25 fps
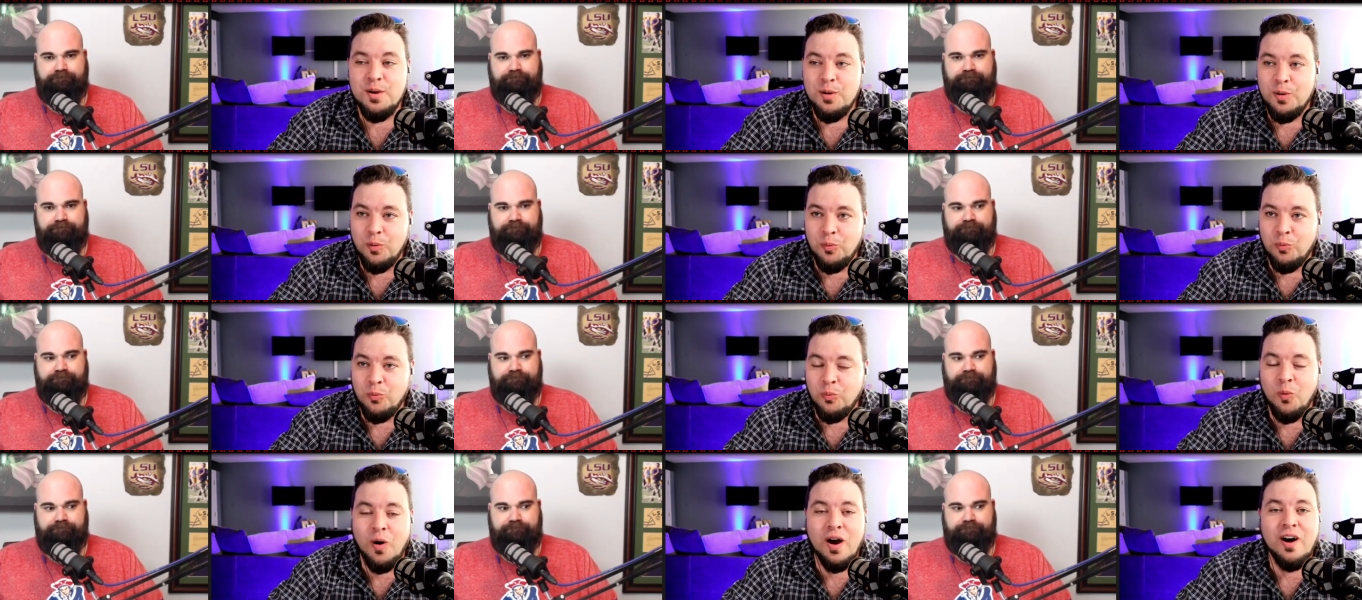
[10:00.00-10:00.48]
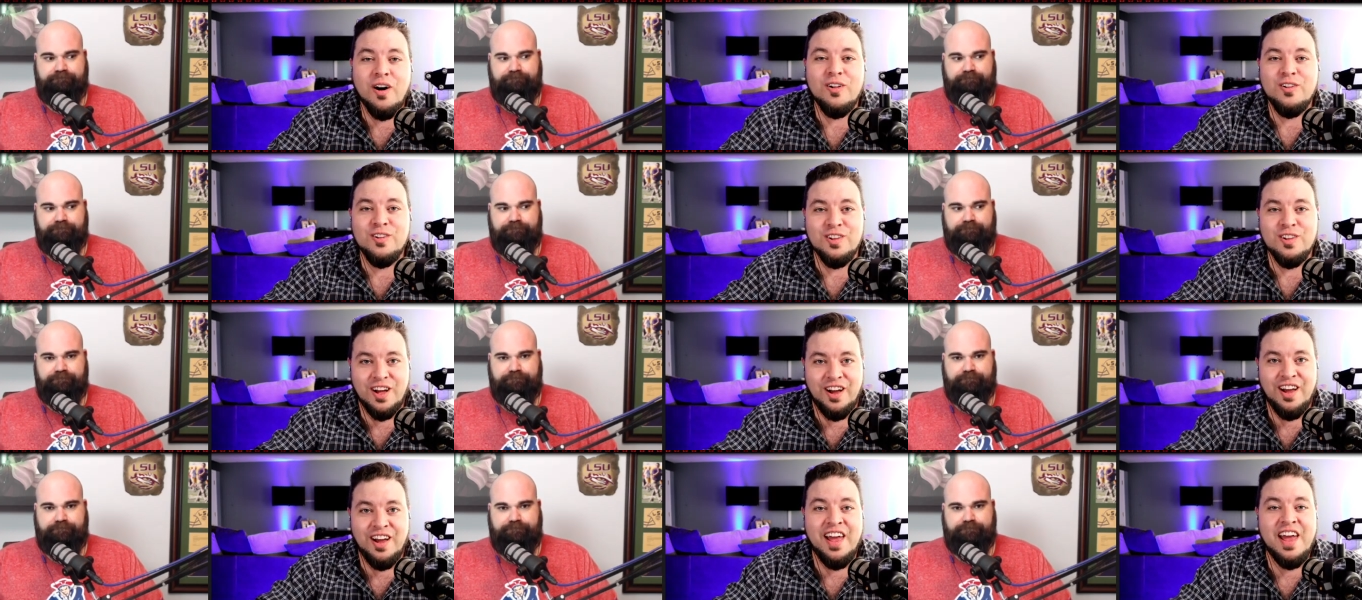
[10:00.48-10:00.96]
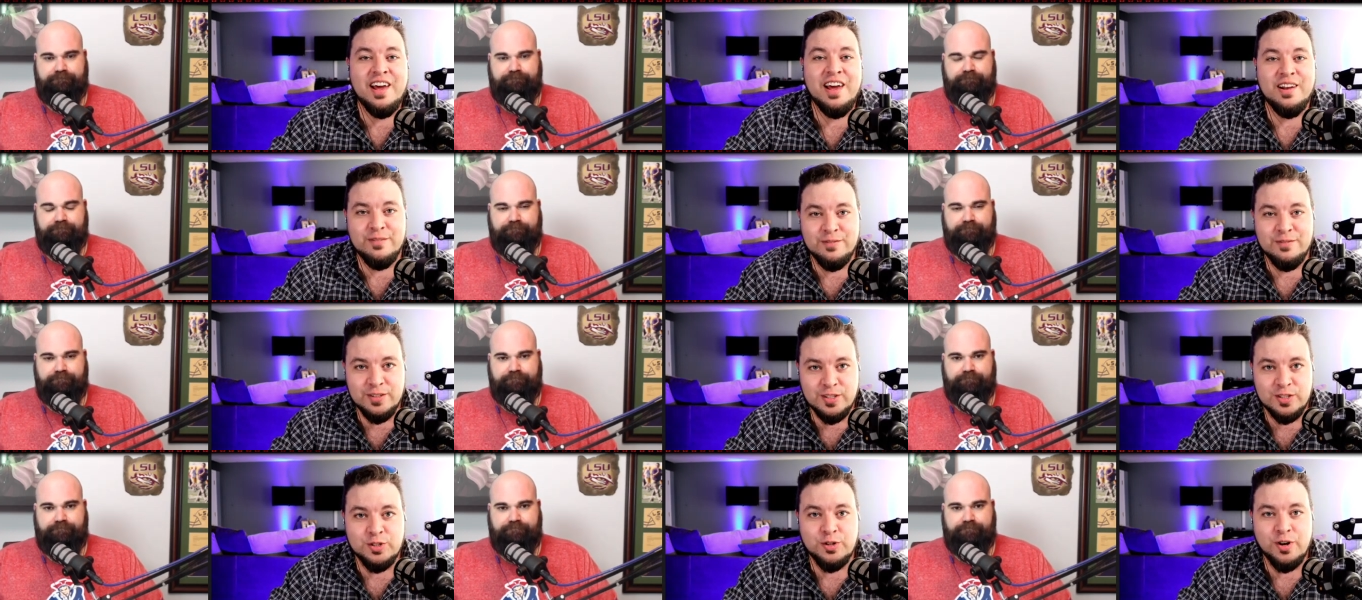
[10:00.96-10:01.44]
Speaker 1: well ahead of the
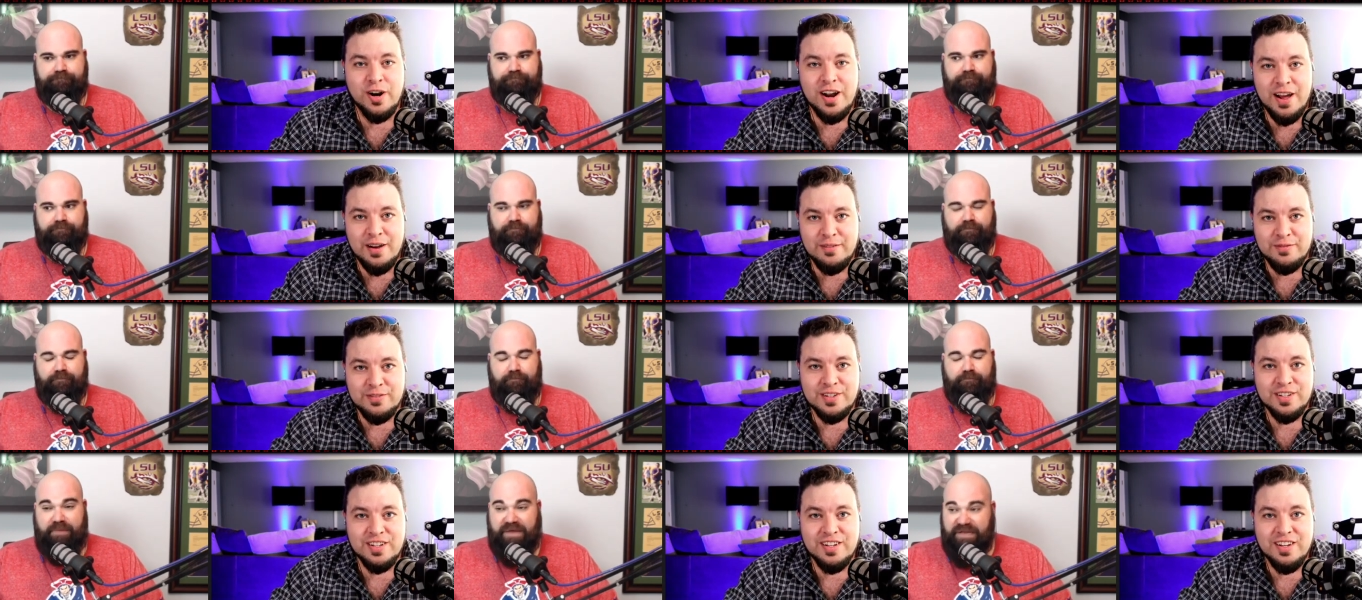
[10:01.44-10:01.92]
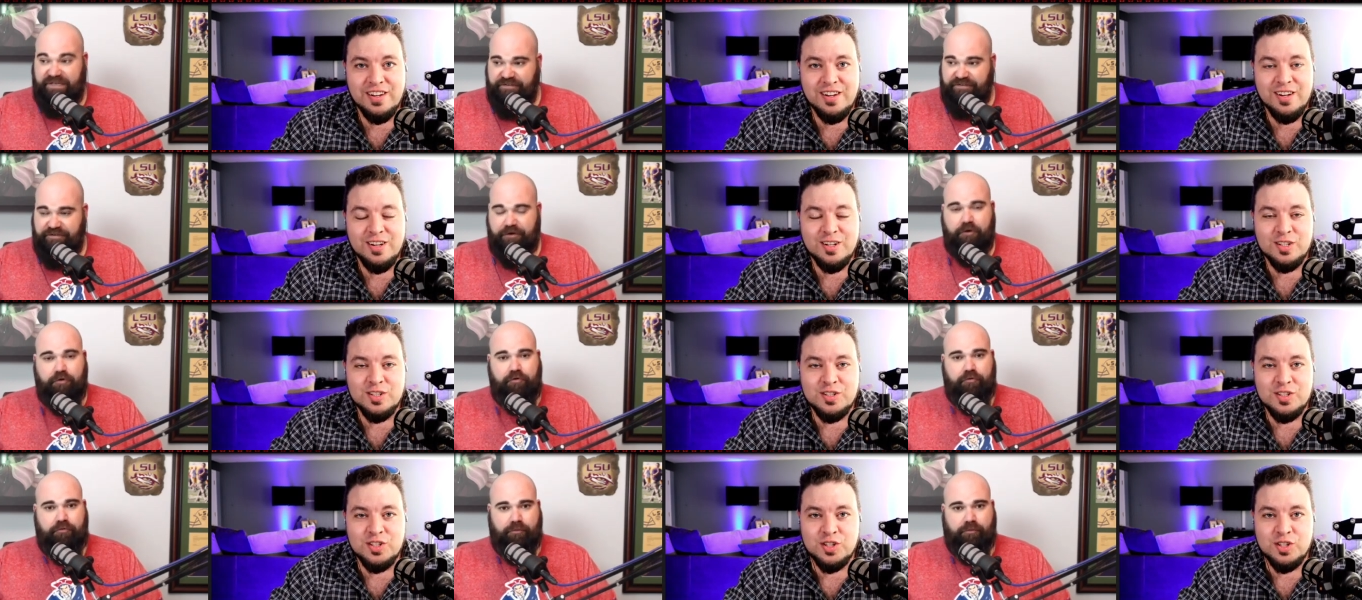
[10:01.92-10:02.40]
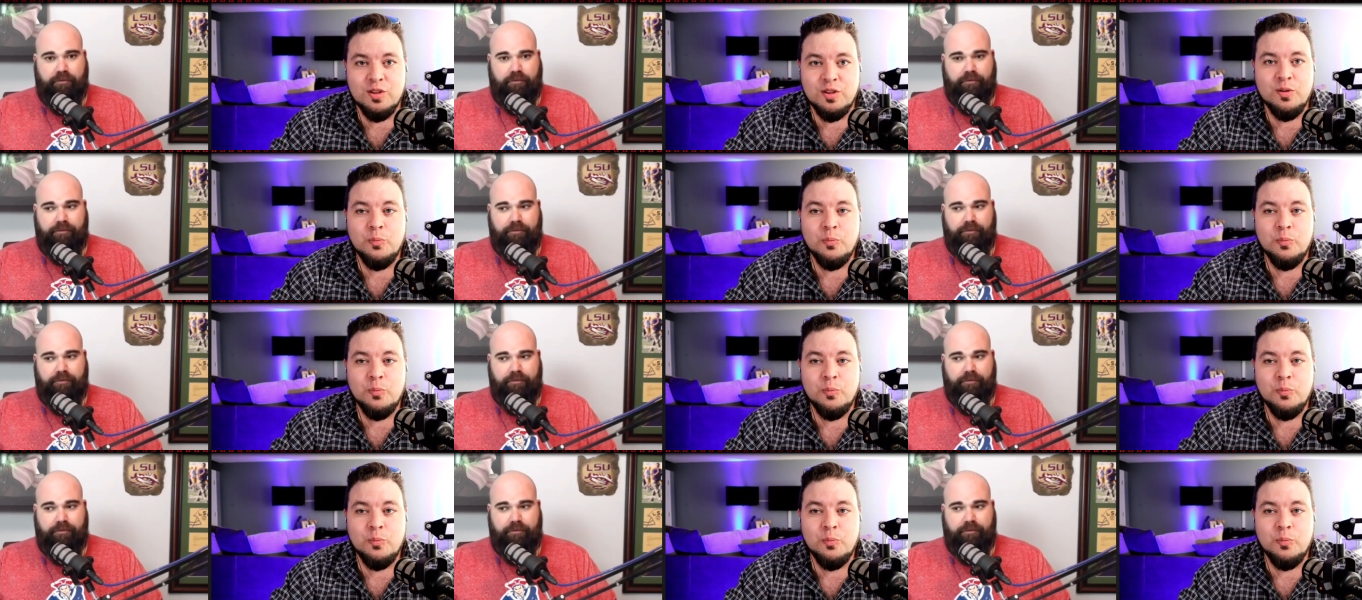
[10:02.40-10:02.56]
draft. Me too. So that we